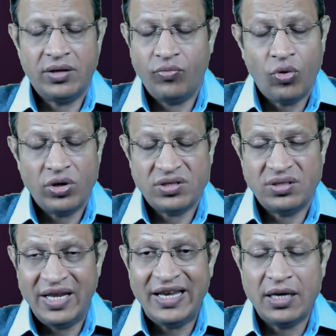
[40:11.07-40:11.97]
was
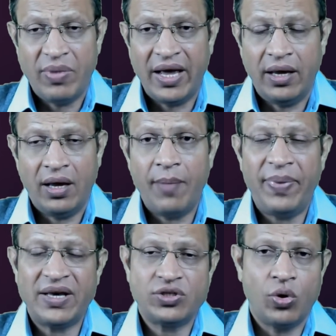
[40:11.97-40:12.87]
taken by
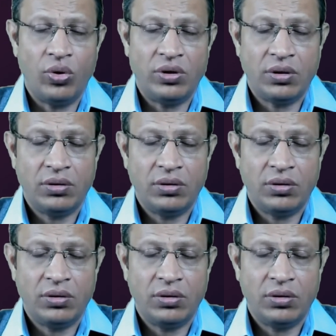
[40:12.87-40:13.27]
Apex Court